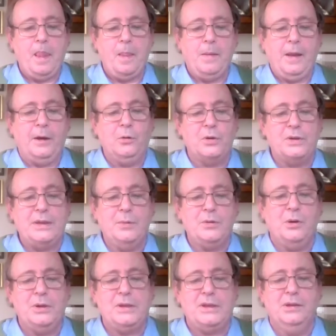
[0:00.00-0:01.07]
And of course, there was
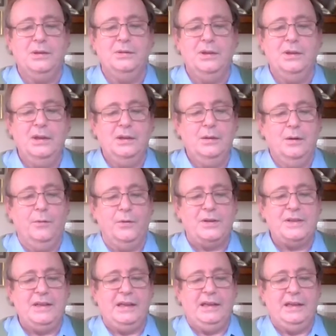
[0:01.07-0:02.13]
also
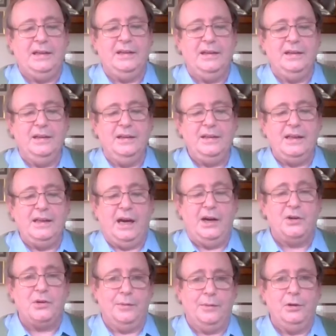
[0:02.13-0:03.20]
overseeing the
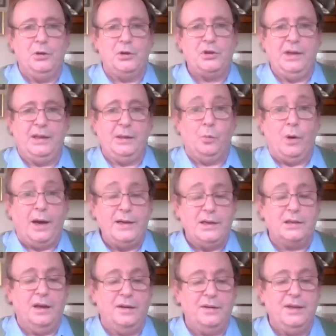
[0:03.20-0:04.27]
Irish Revolution in the wider
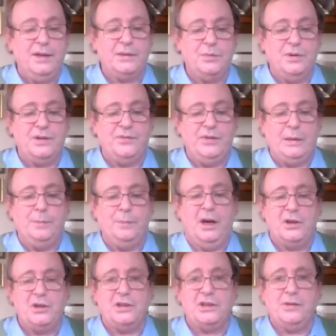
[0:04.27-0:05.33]
context was Field
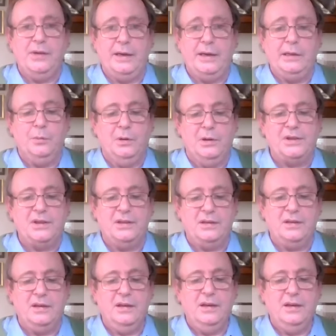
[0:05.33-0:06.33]
Marshal Sir Henry Wilson,